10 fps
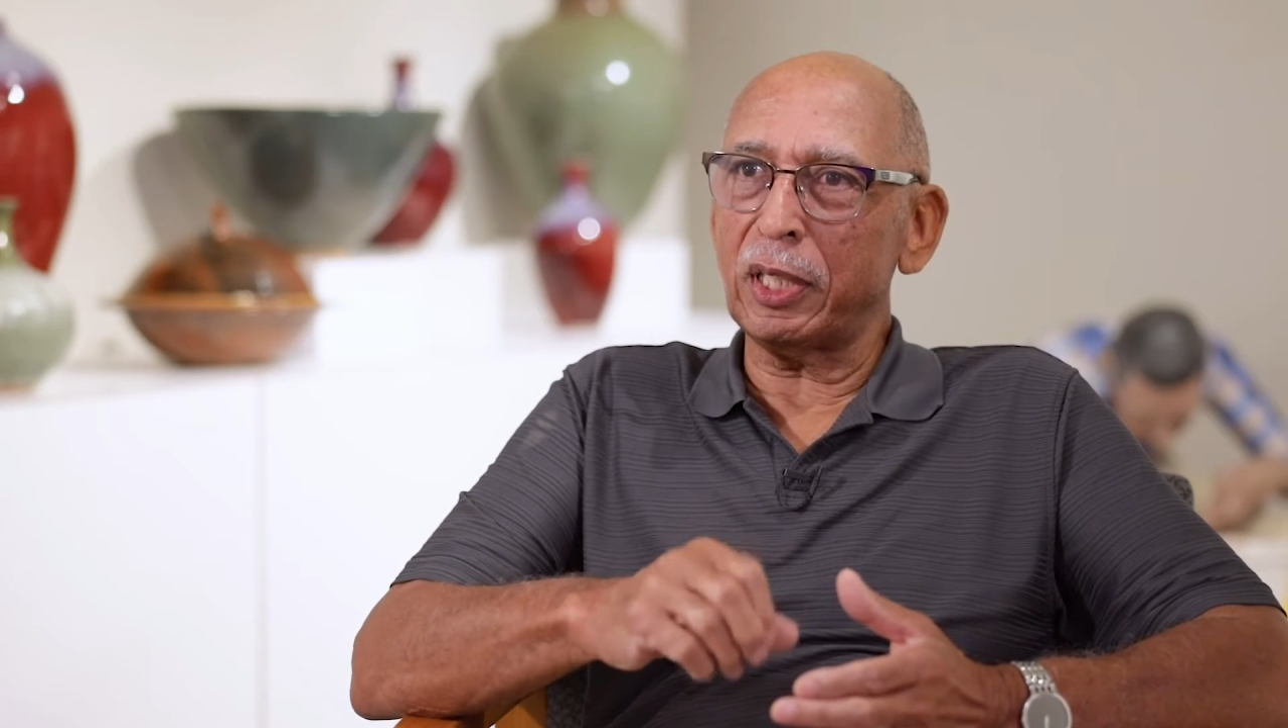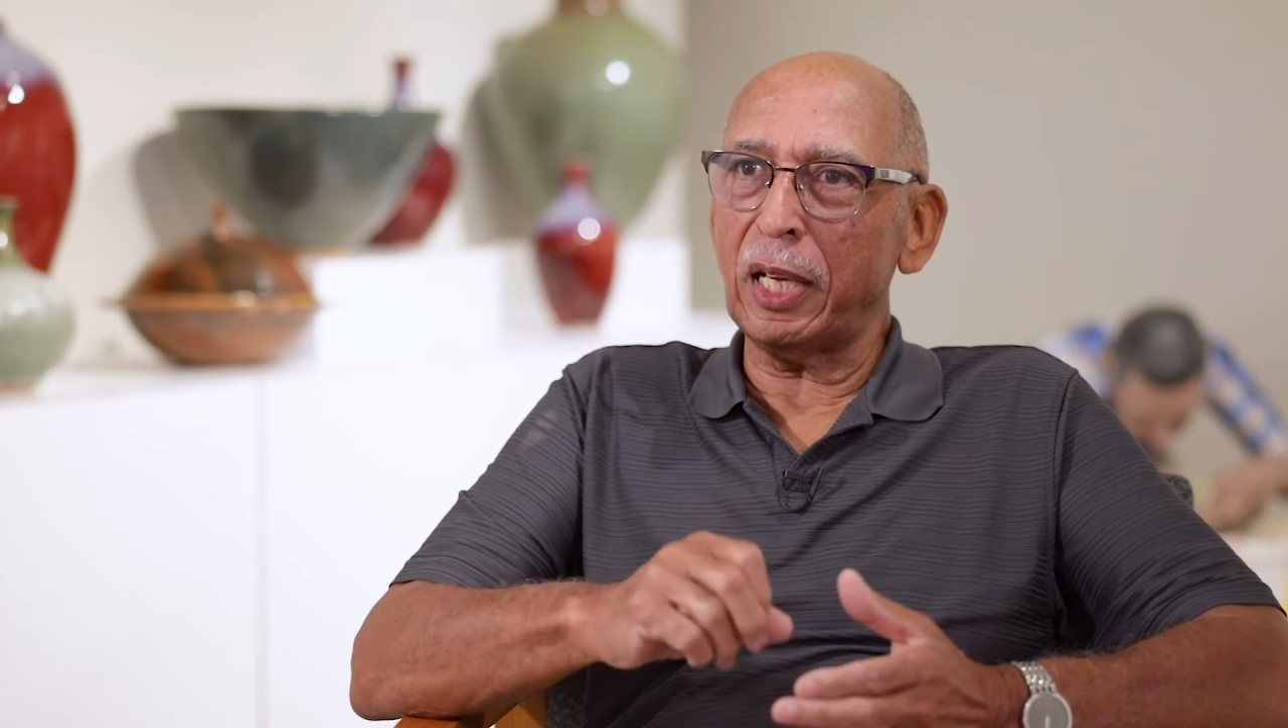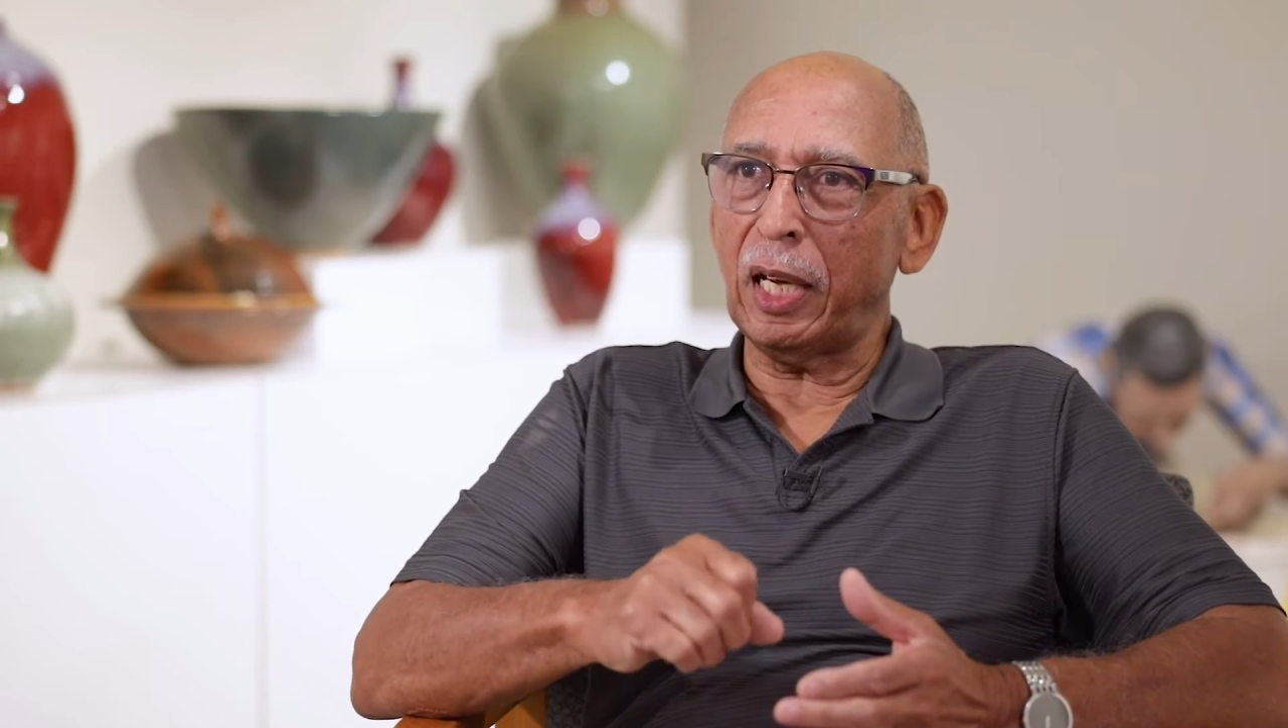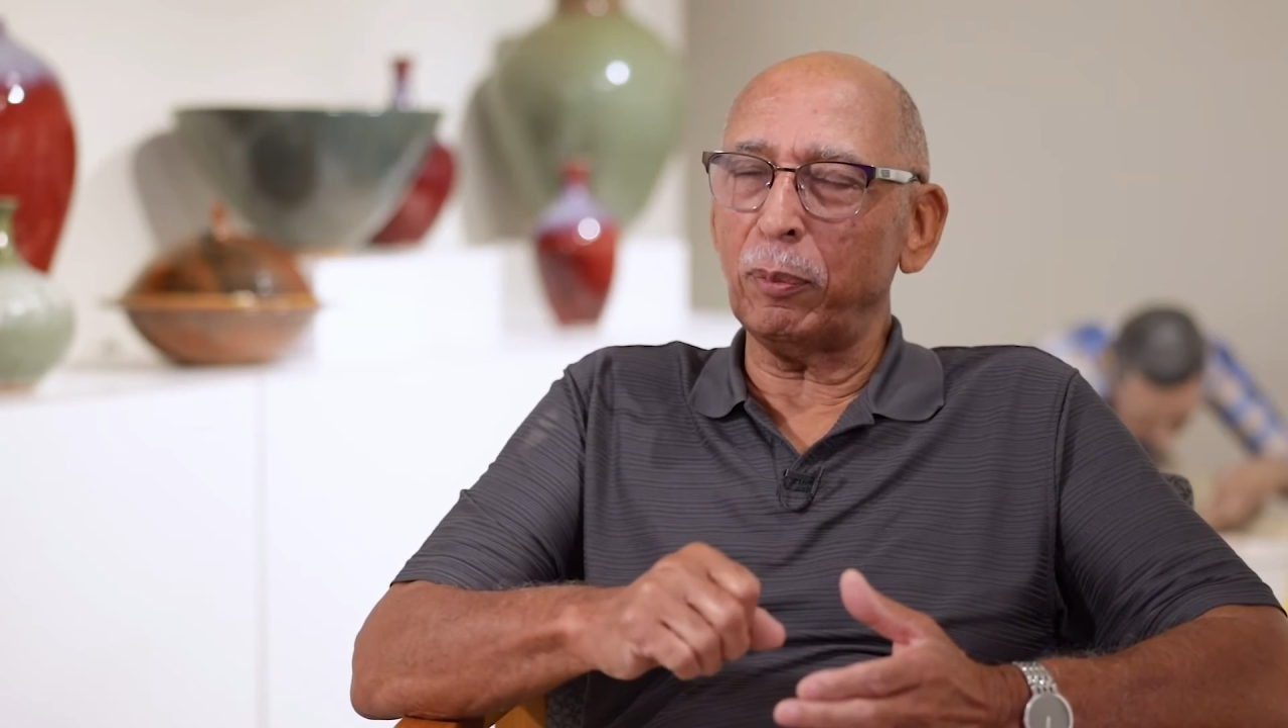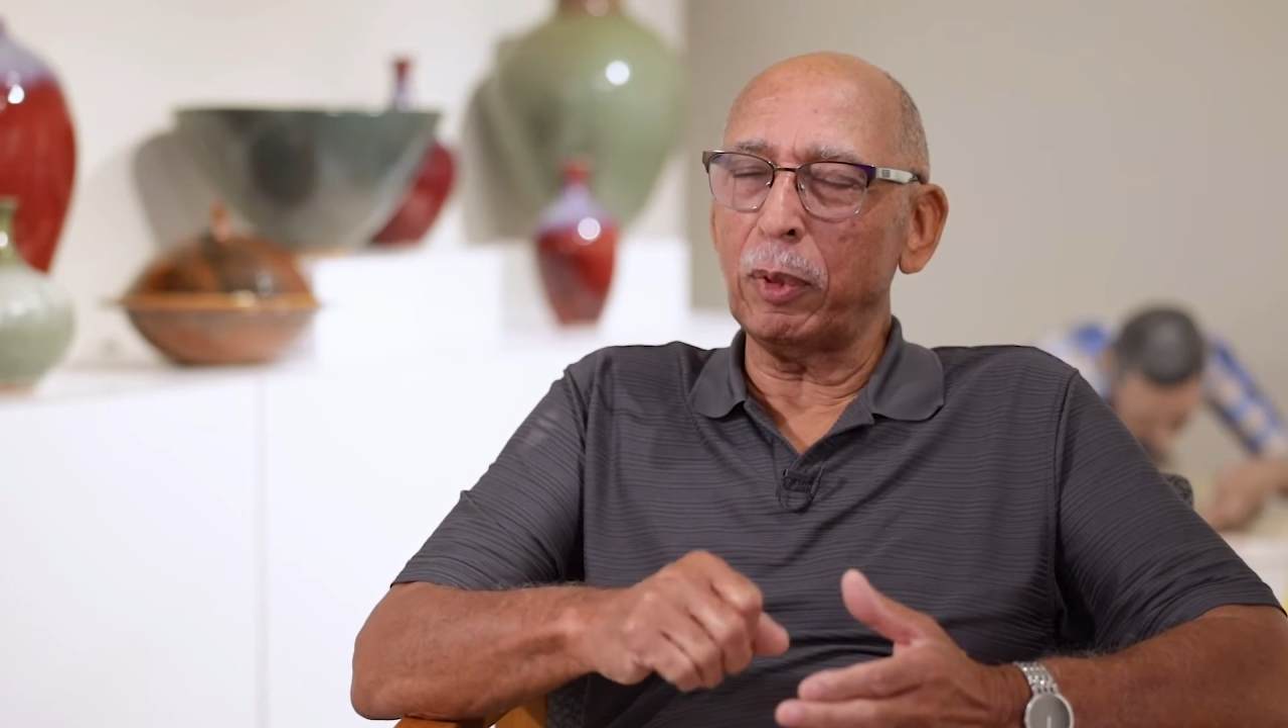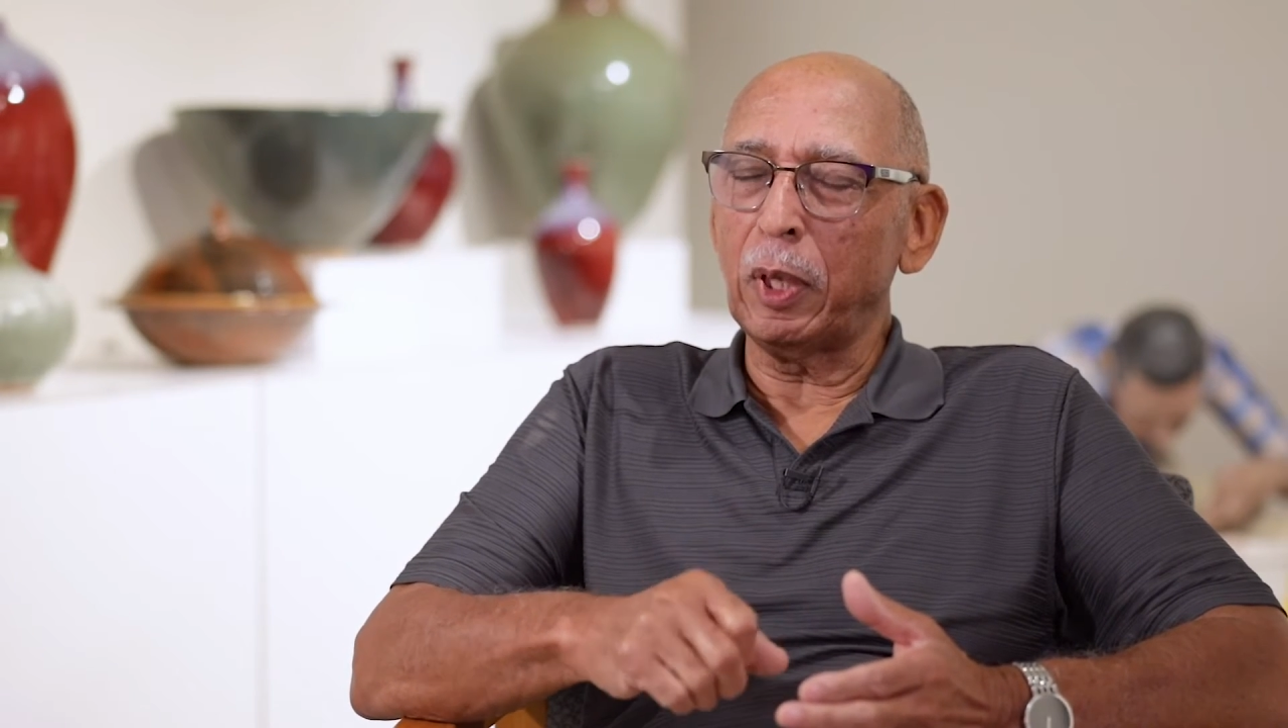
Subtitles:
top,